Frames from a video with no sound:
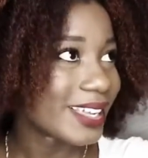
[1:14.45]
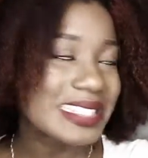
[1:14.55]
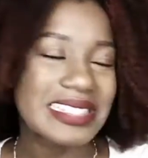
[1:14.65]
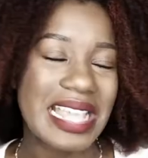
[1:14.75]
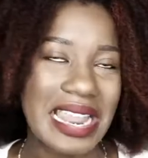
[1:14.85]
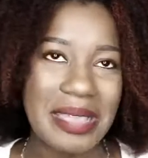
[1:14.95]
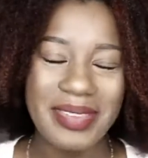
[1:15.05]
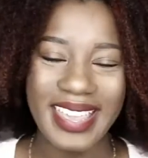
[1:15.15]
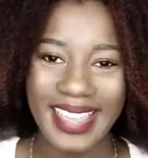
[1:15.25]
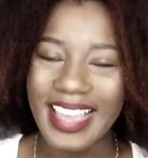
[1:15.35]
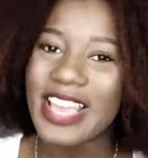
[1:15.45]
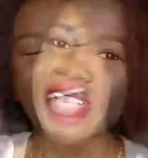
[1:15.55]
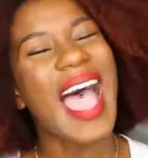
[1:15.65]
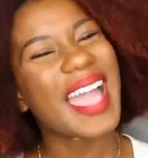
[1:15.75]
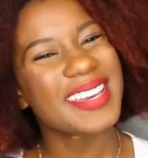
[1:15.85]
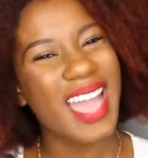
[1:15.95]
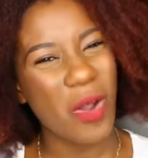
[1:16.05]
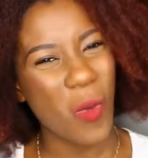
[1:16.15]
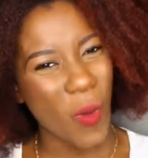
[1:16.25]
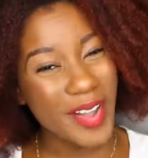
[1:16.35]
Silly me. And
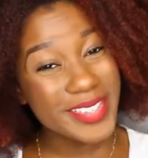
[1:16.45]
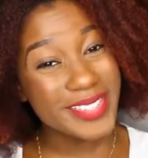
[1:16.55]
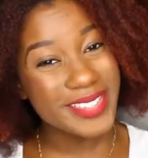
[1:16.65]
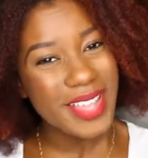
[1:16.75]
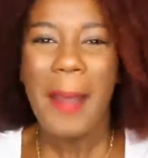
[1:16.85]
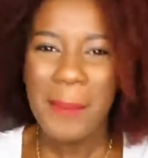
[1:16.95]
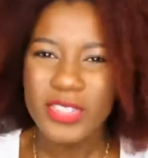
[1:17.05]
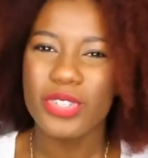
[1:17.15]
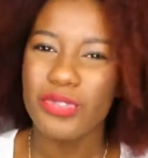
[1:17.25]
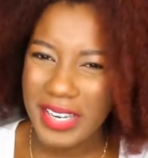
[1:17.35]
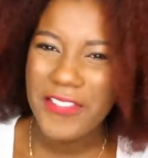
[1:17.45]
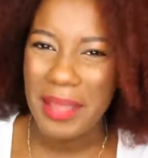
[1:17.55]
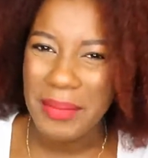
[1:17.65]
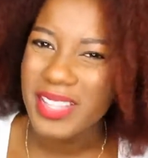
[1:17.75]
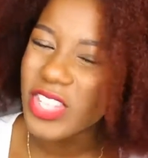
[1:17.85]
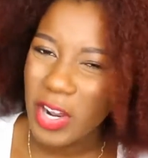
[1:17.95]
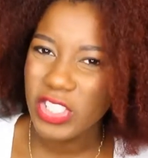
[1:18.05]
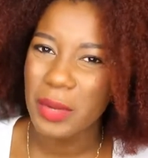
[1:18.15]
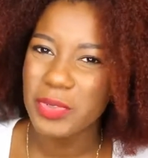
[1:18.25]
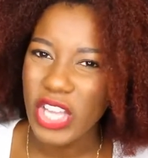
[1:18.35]
I was about to redefine my
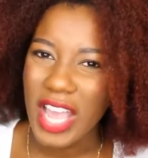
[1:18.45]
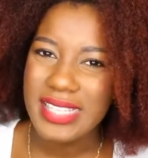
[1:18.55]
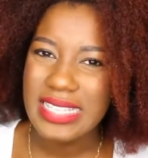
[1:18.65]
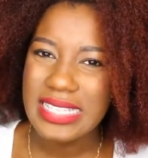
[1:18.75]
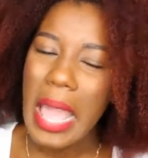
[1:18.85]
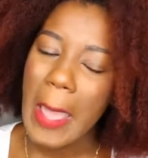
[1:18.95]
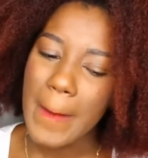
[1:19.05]
search options,